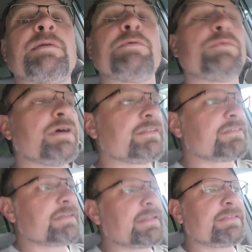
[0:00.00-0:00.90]
couple ones,
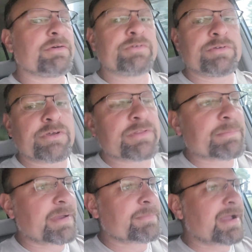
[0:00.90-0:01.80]
that though you'll know
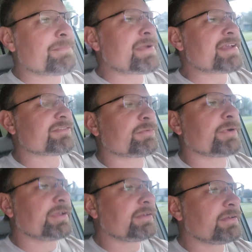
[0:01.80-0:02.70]
that my mom passed
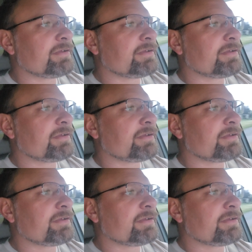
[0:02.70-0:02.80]
away.